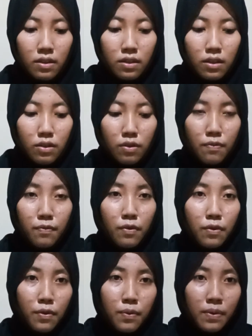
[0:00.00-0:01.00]
Thank you
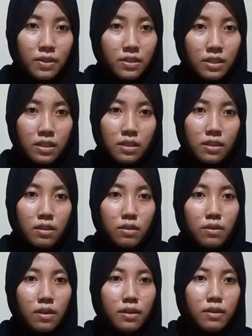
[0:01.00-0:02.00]
for watching,
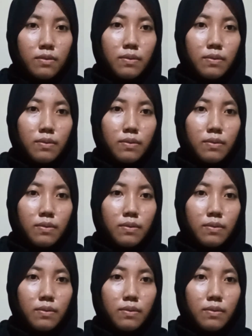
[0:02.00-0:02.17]
and